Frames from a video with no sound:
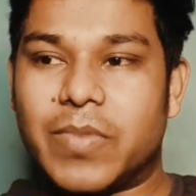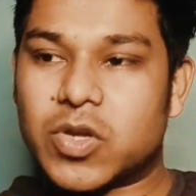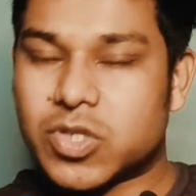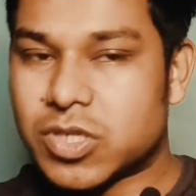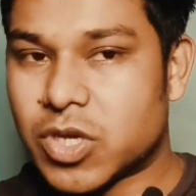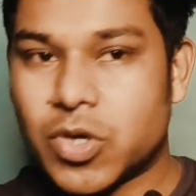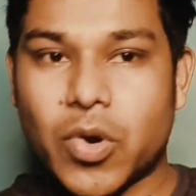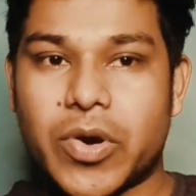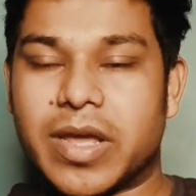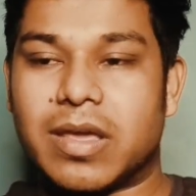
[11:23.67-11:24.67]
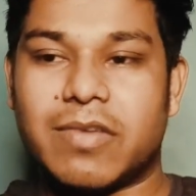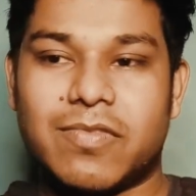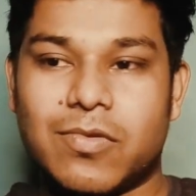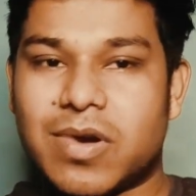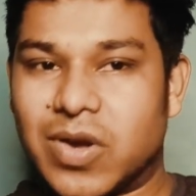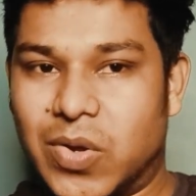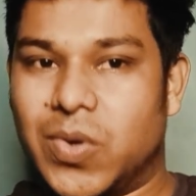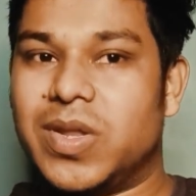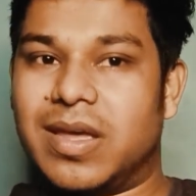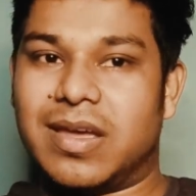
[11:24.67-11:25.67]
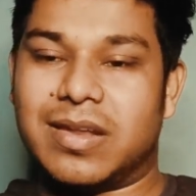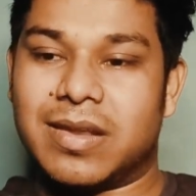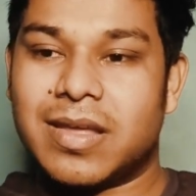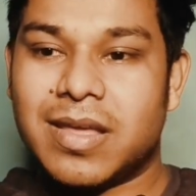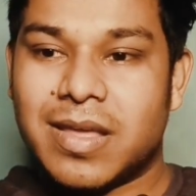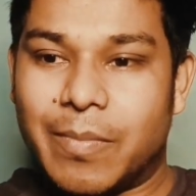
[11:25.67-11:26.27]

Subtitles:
Because security, if you are good in